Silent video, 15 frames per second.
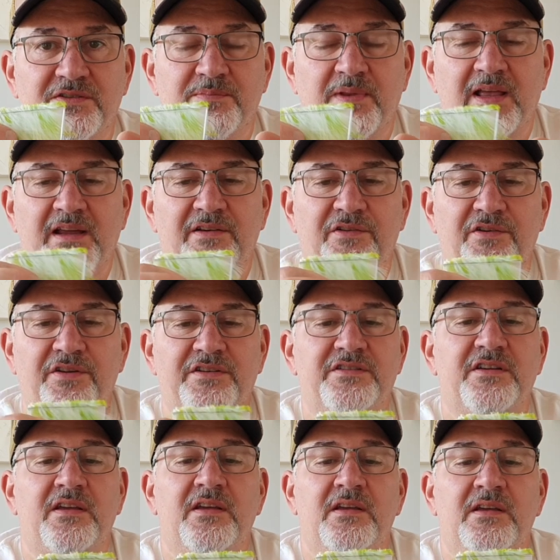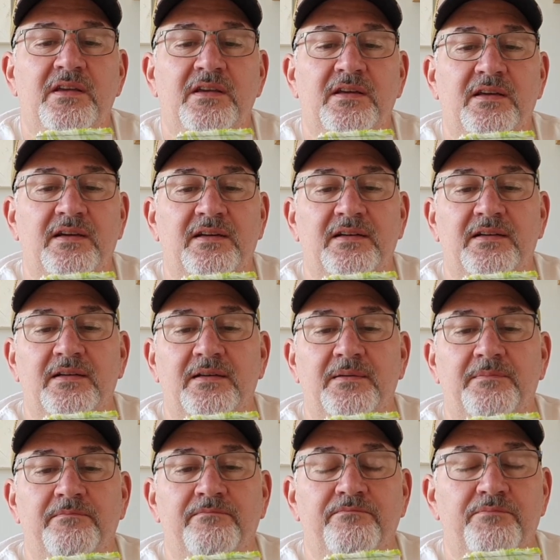is black and orange,
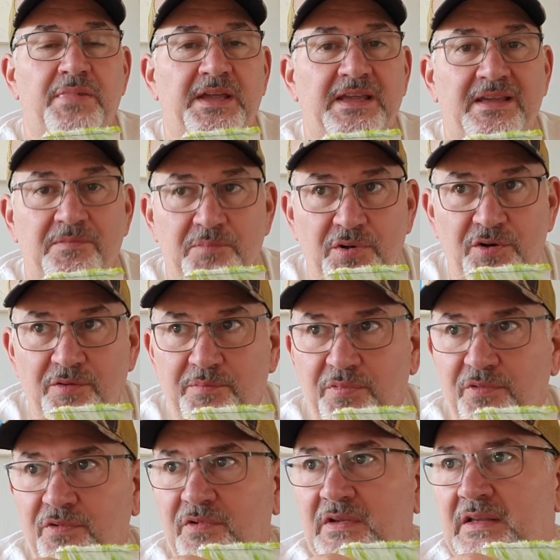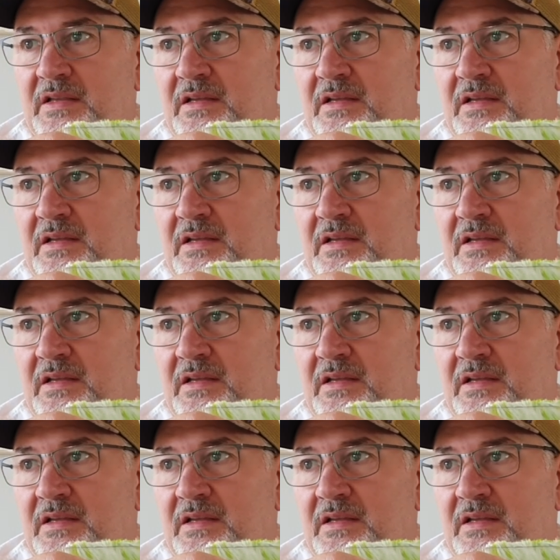pink and purple,